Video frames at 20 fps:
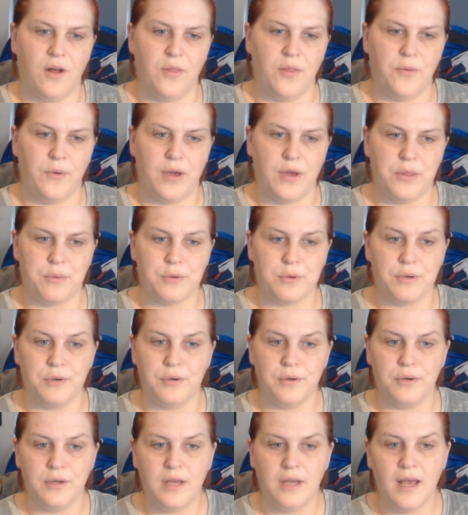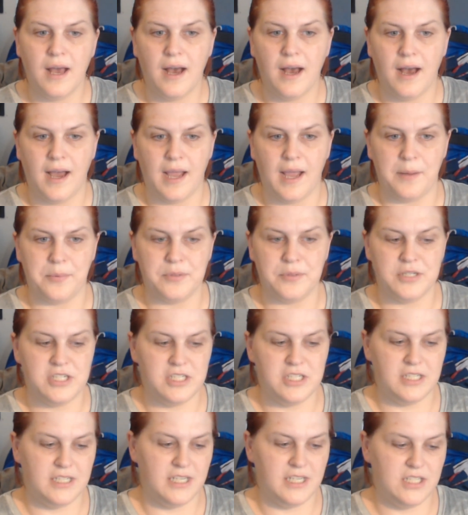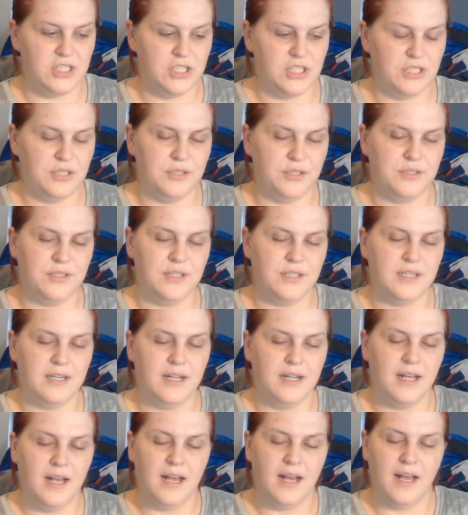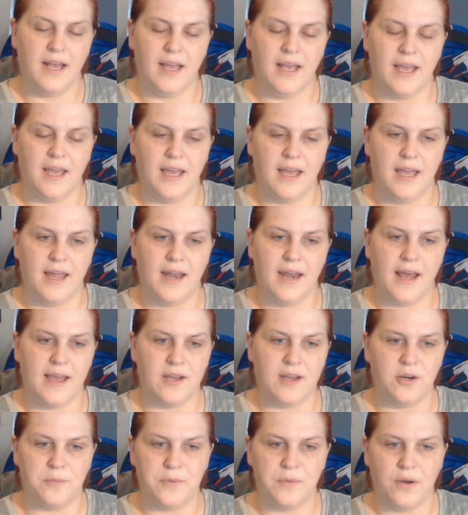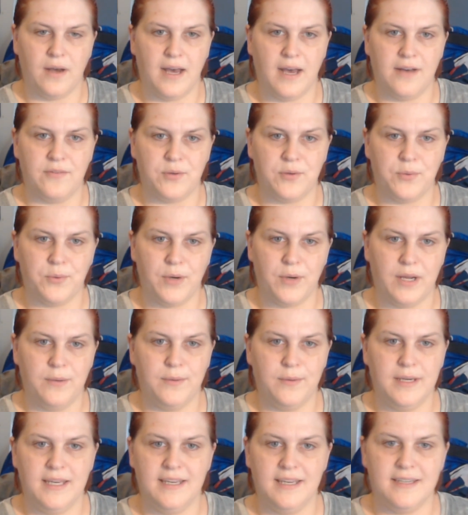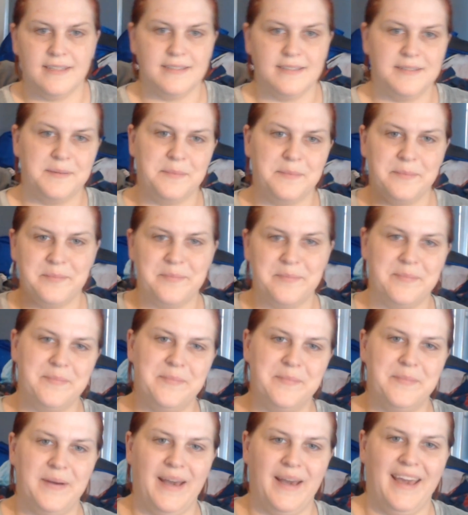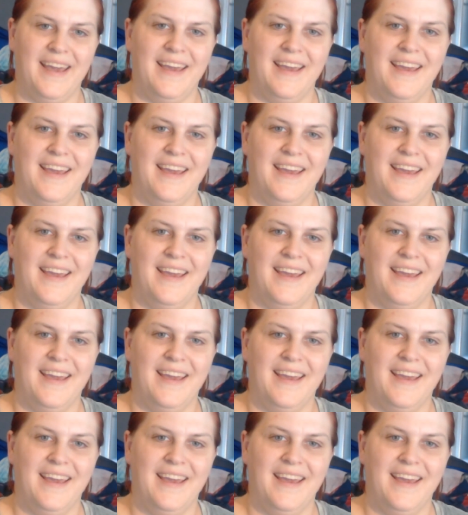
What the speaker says: the way through, I appreciate you, and I hope y'all have a great week. Bye.